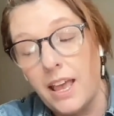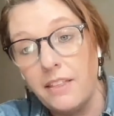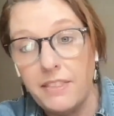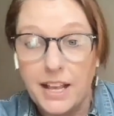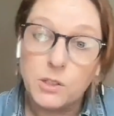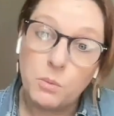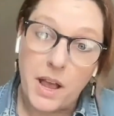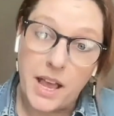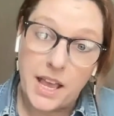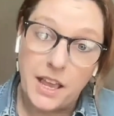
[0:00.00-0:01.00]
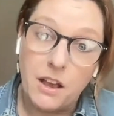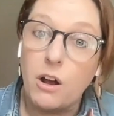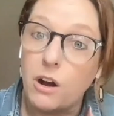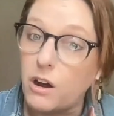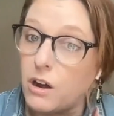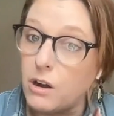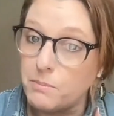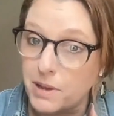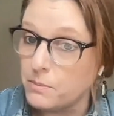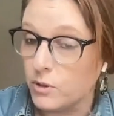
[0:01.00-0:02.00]
And that's why our
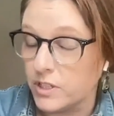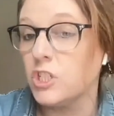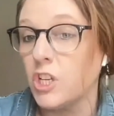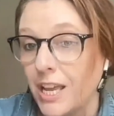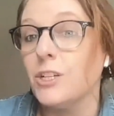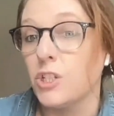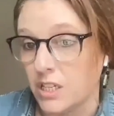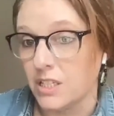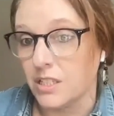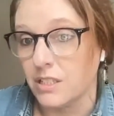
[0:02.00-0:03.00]
memory changes.